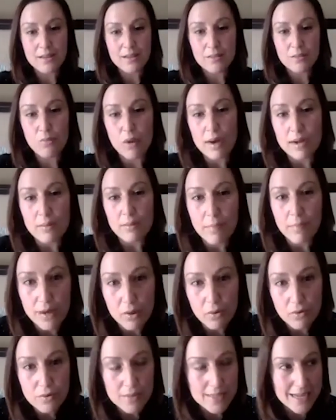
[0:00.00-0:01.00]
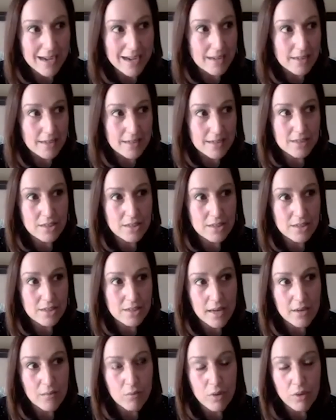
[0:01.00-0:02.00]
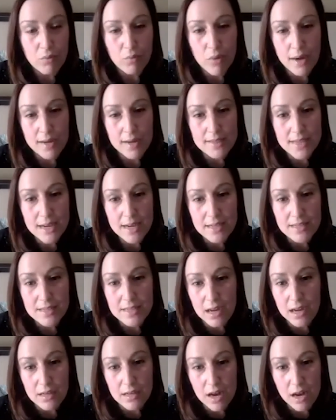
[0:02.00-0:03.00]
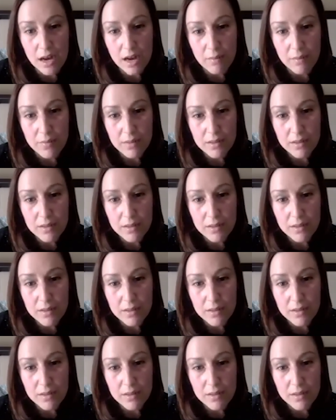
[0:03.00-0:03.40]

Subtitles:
Right. My own dad is doing it with winetext.com.